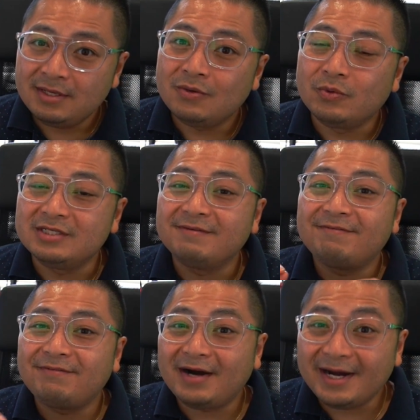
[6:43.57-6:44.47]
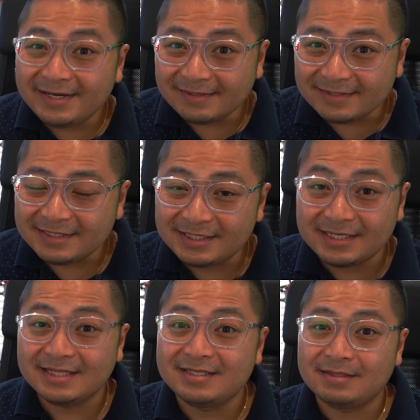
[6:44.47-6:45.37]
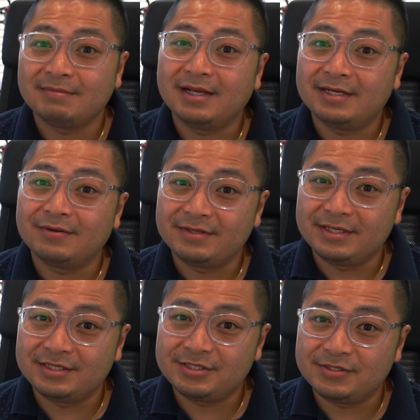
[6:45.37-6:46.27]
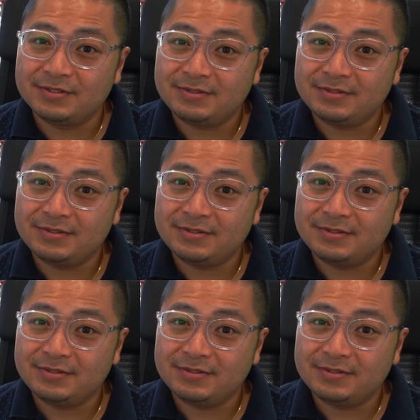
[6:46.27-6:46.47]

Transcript: which finally shed some light on the issue.